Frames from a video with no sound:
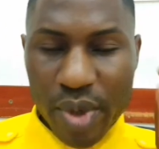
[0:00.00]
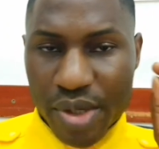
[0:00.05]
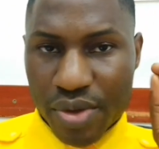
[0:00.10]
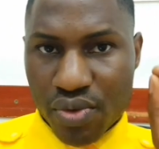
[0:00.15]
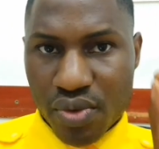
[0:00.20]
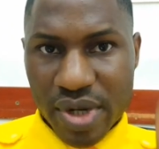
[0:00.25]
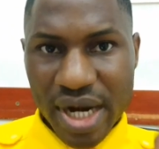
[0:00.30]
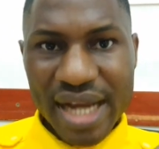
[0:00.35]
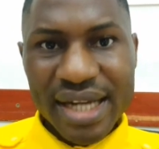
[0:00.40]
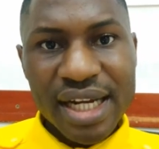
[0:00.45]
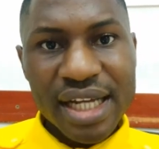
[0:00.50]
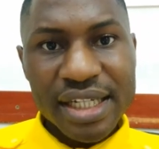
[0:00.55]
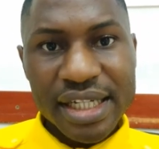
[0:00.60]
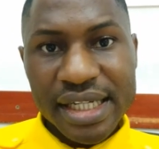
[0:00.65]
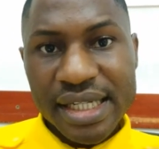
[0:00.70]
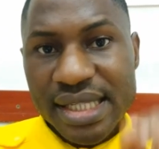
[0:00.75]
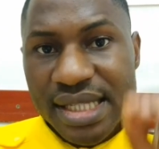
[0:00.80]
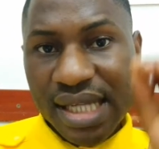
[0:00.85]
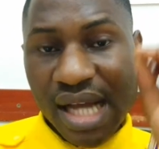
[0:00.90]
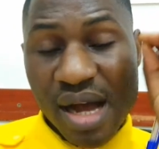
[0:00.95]
When you write
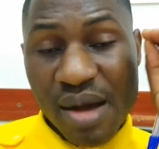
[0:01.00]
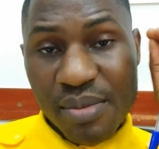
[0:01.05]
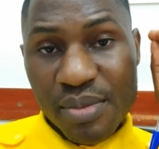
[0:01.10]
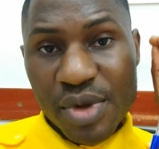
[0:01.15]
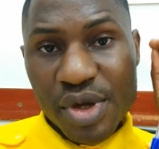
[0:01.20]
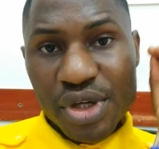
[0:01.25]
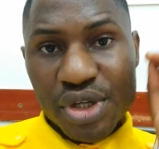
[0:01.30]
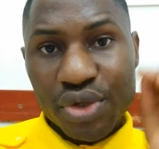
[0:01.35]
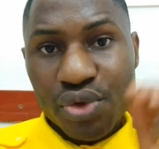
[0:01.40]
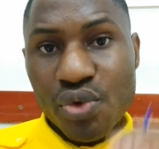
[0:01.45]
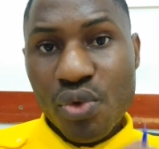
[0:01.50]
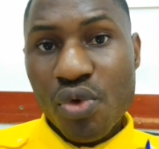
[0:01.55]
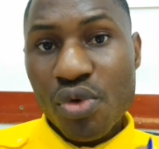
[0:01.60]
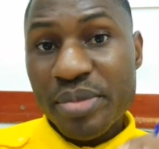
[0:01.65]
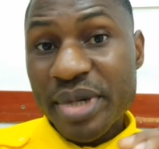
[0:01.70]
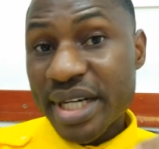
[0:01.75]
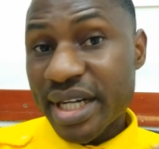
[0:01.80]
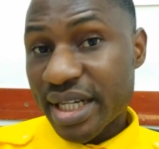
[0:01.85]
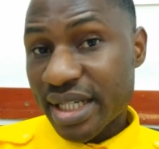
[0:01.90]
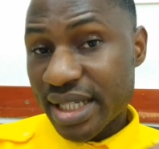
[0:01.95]
an exam, you
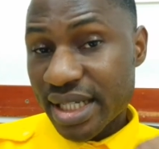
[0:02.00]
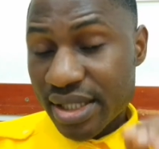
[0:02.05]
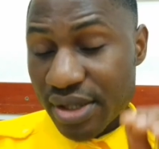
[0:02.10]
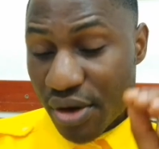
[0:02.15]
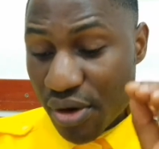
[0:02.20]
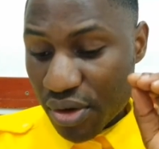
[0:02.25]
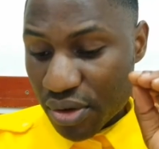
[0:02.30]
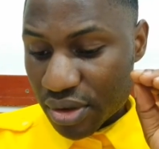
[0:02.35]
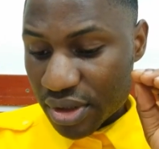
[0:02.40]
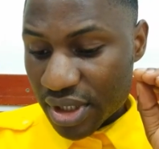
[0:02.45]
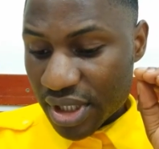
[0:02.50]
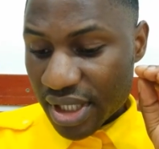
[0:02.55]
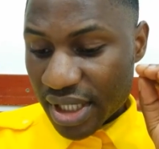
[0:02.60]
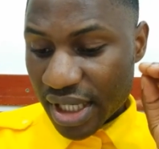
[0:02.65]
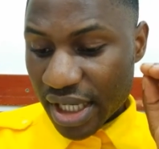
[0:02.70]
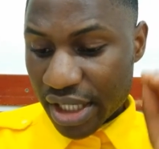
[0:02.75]
will be graded on